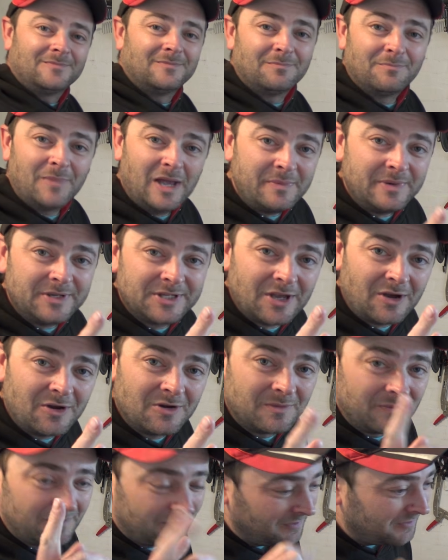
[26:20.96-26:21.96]
maybe
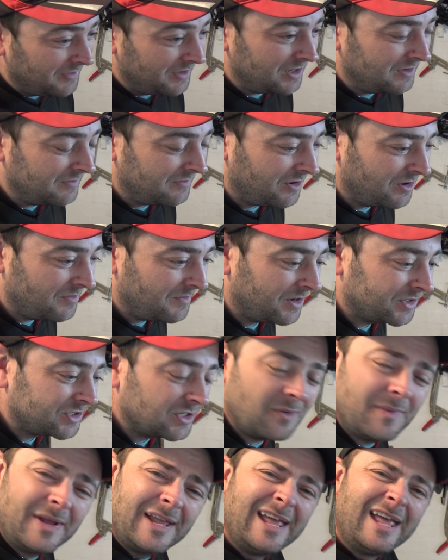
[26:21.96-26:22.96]
so. Thank you very much.
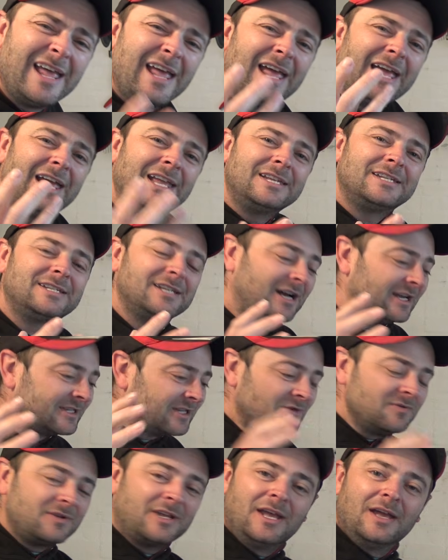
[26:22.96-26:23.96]
Do you know what I mean? I
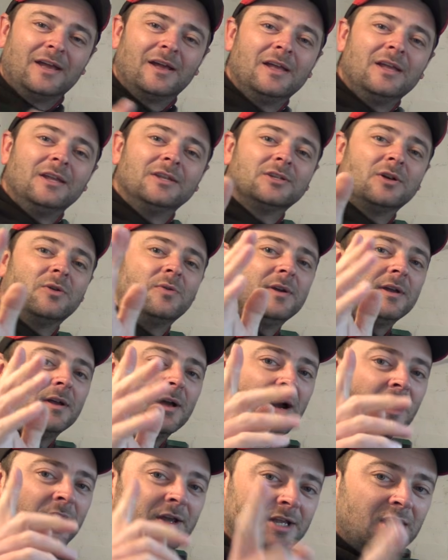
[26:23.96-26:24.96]
don't care. So
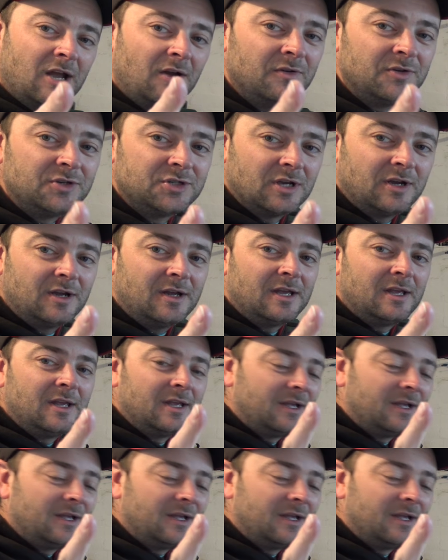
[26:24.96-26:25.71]
I encourage you,